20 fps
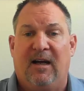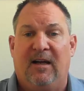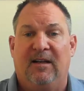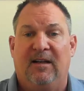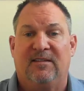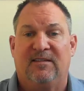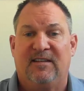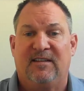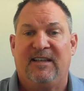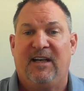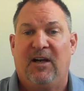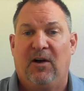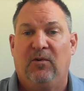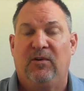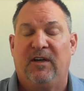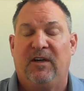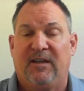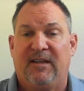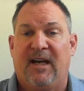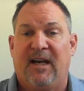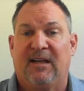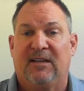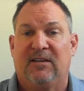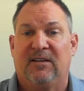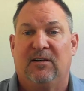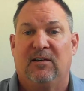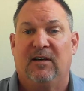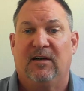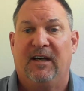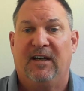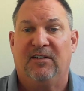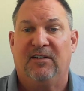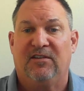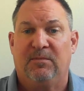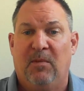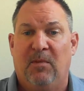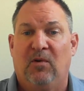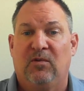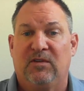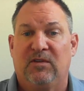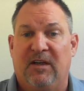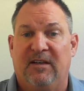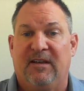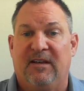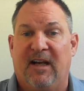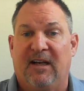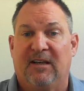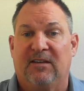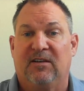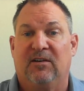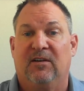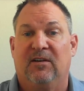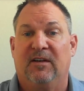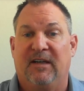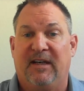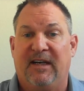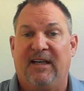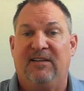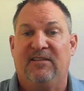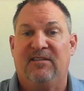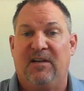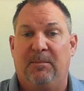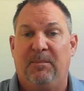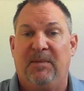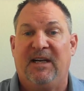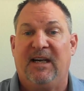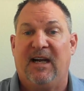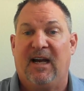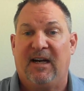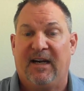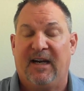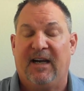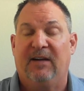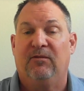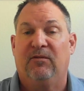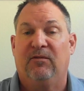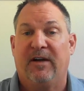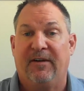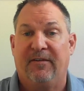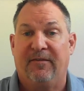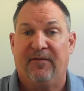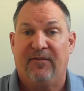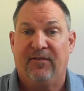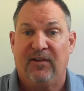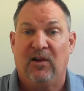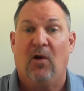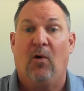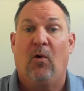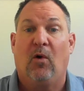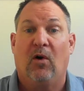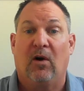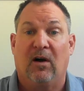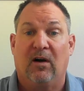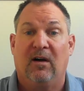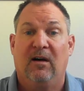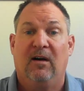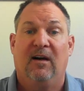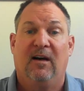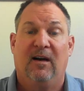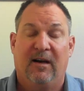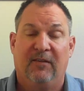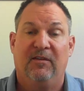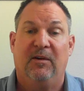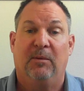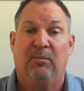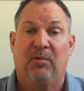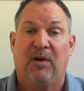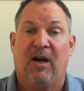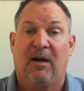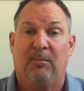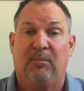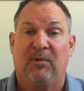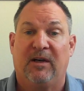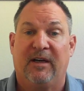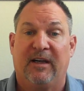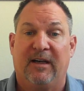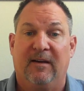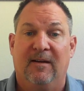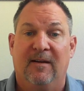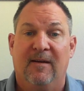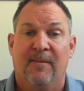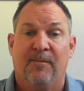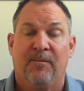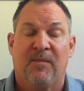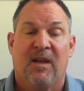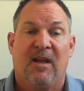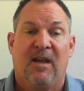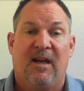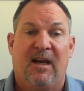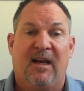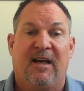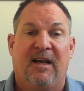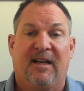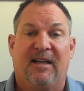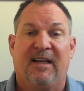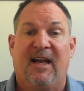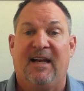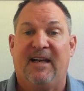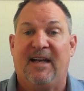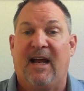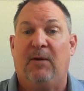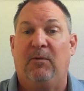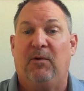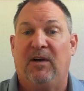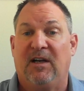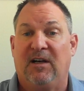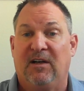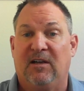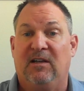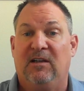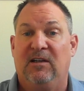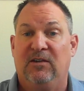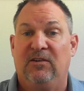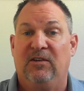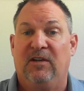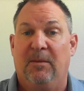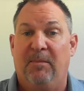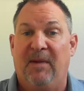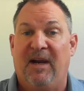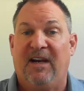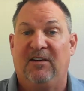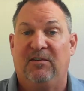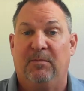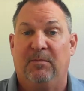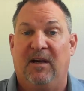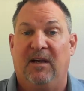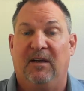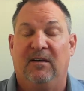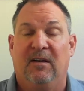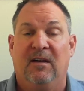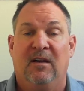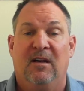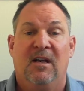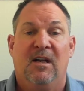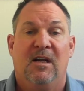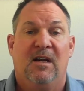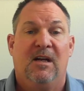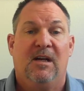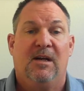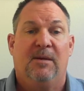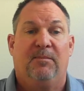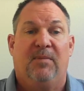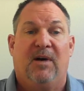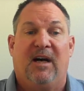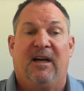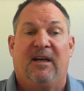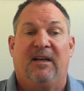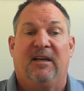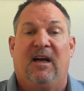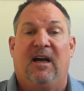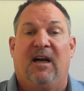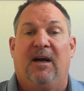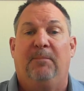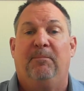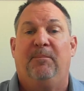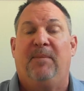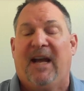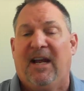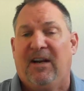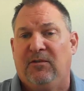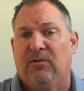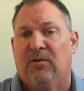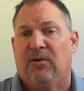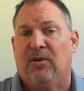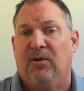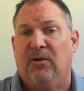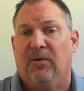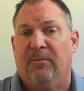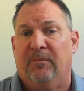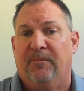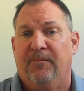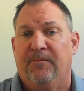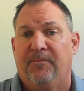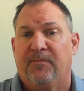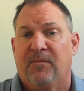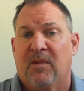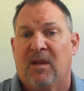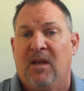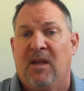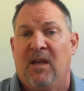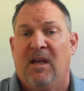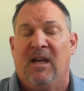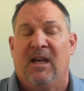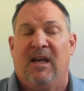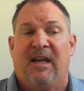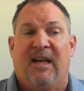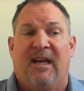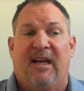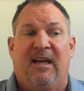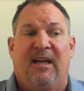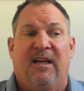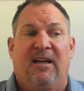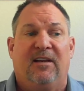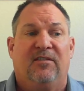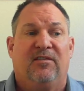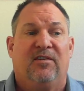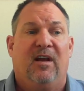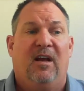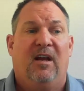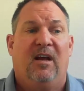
CO detector and smoke detector needs to be on every floor of the property. And again, that would include the basement. But a bedroom is